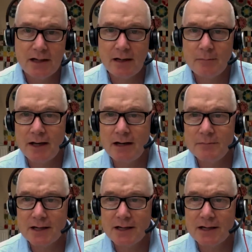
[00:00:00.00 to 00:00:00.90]
Um, and
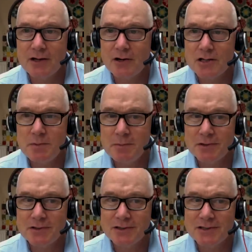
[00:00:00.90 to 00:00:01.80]
I'm going to encourage
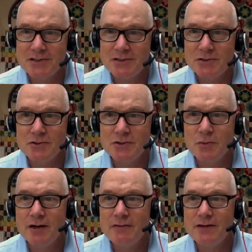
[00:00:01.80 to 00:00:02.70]
people to listen to
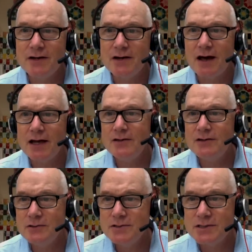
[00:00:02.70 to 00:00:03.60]
TWIV
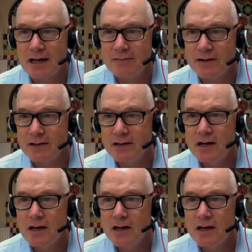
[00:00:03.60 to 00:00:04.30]
927,